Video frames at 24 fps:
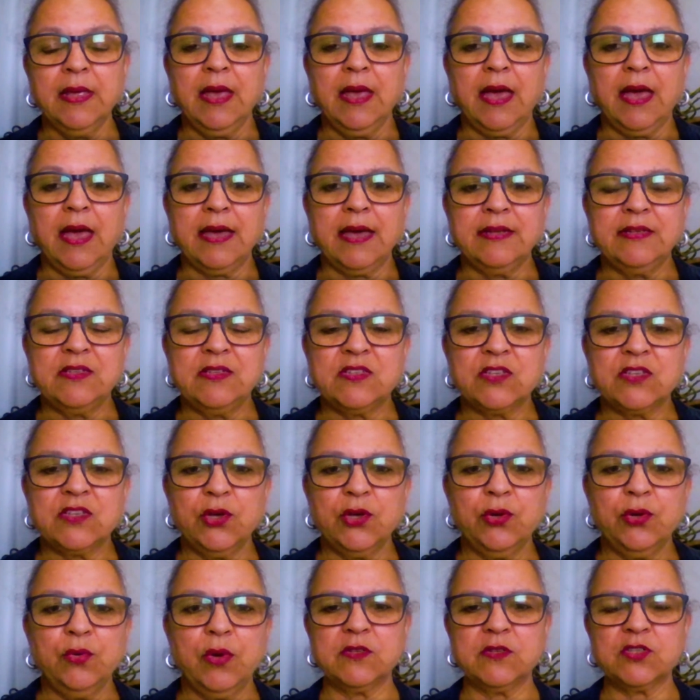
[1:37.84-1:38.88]
And
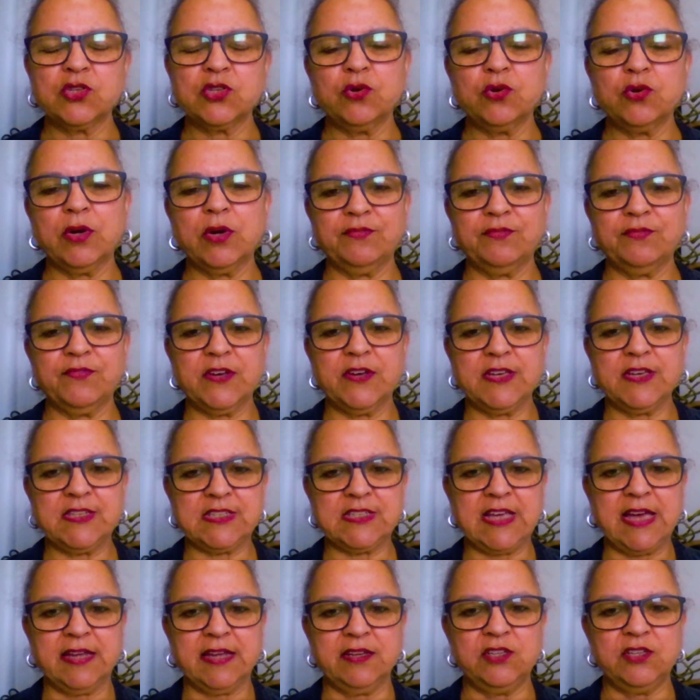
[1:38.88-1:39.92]
so saw at first
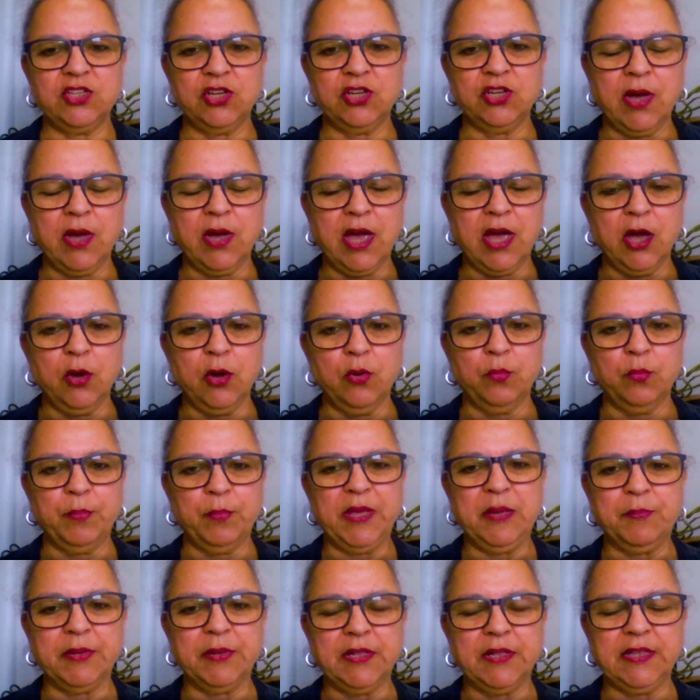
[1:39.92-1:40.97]
hand, how
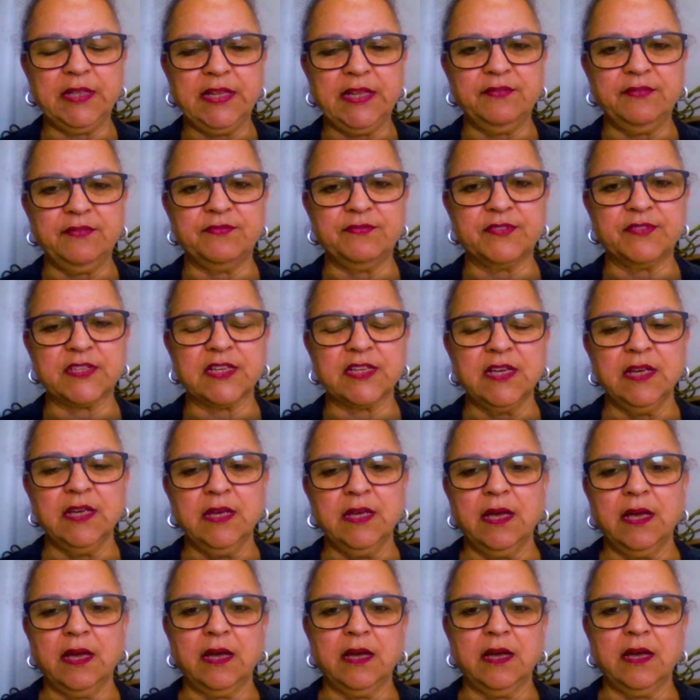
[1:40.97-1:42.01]
people lived
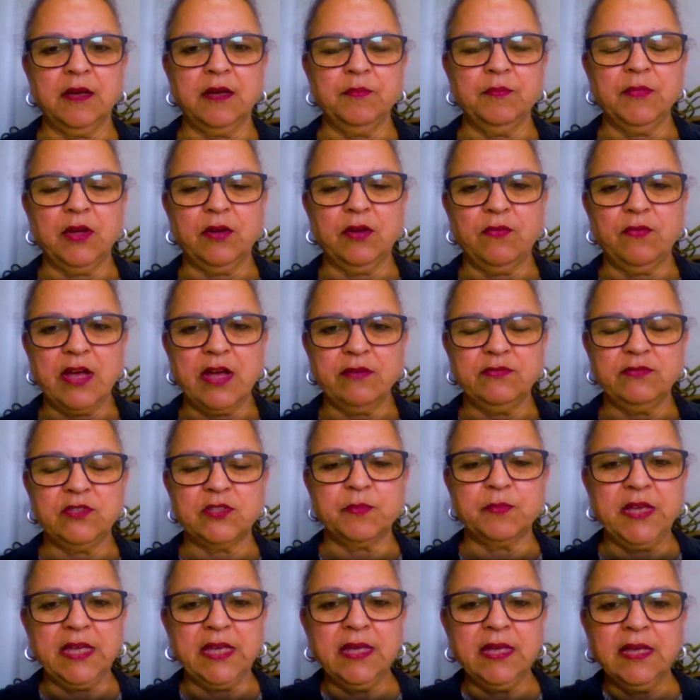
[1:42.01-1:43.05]
around
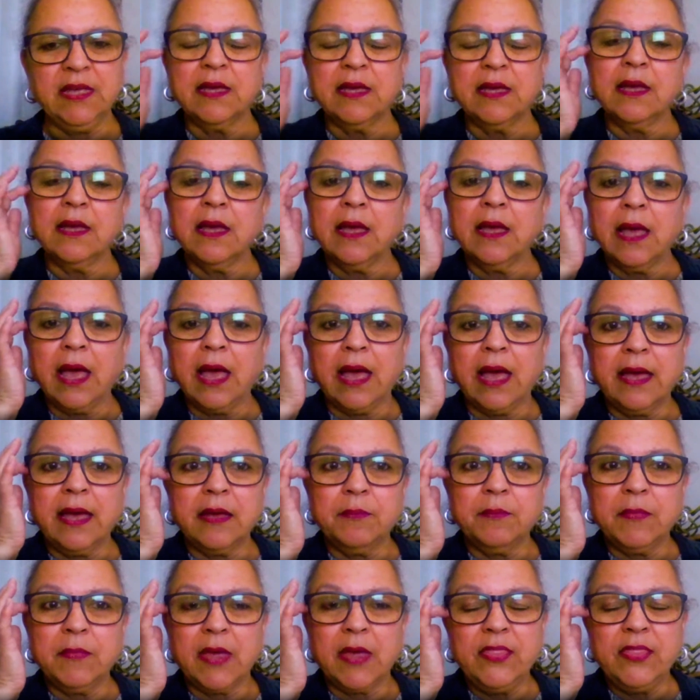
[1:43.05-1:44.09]
me.
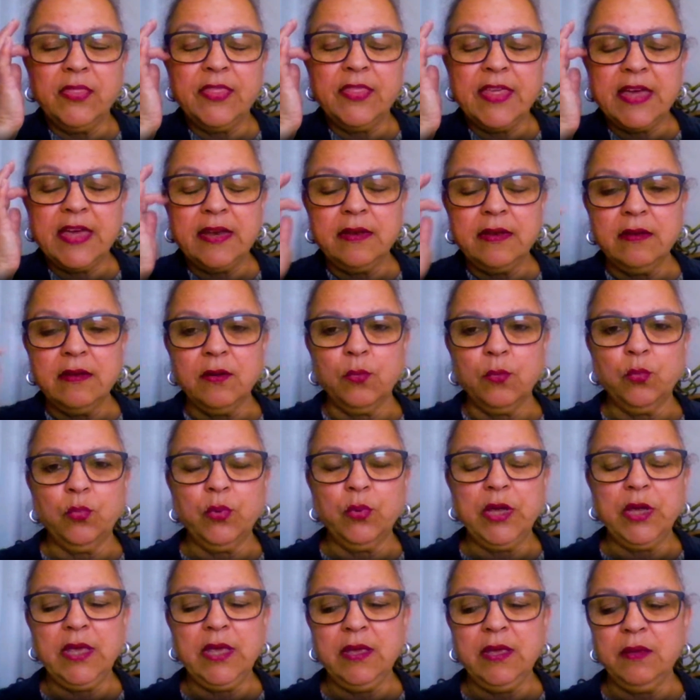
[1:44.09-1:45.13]
And then
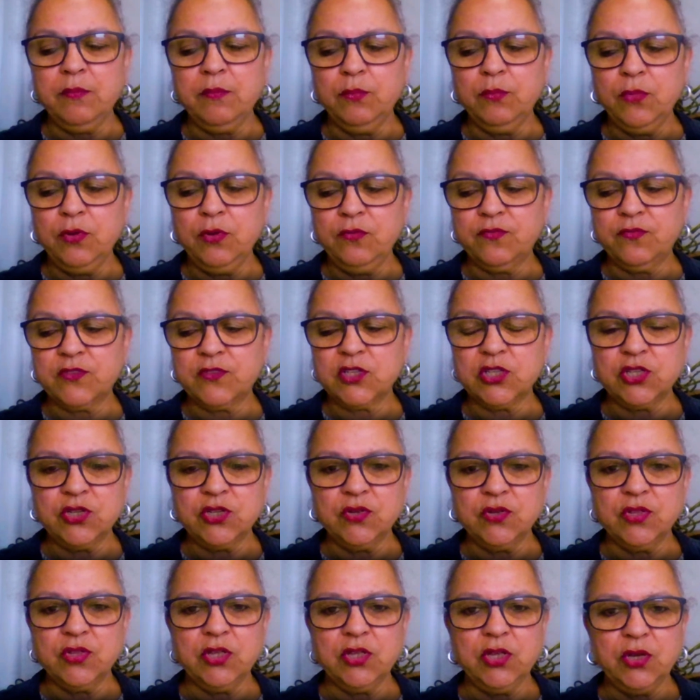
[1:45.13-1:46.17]
we moved
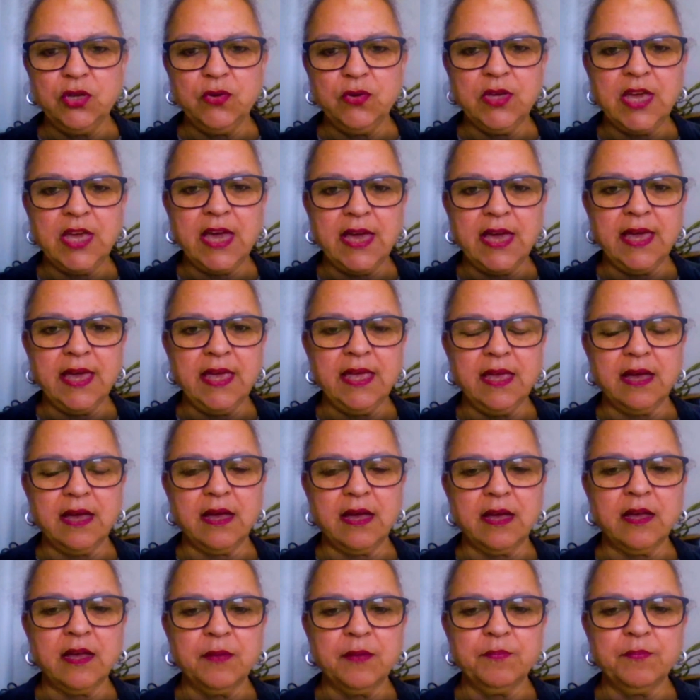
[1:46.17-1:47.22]
to the UK
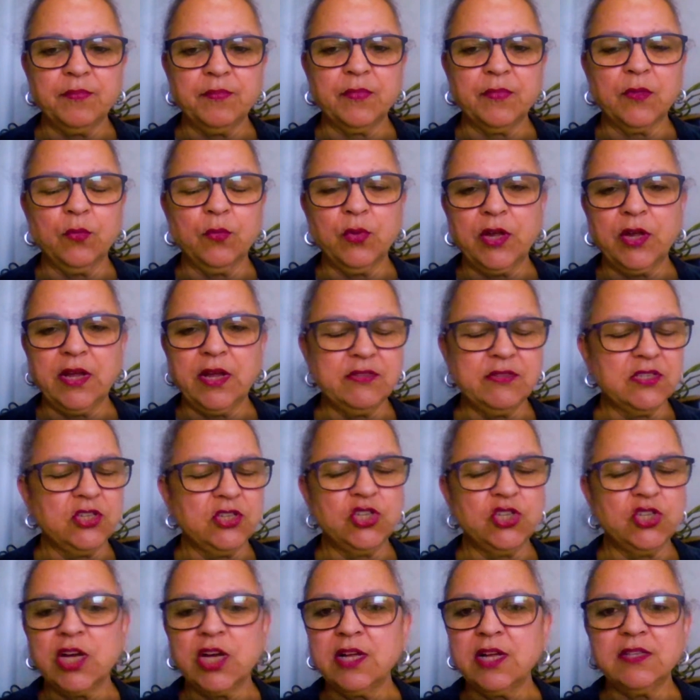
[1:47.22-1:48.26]
when I was a
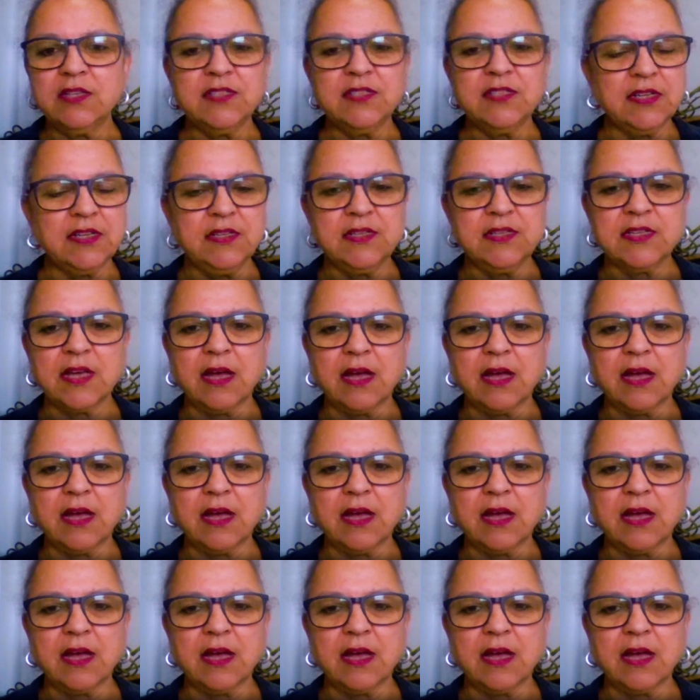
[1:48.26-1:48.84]
child, and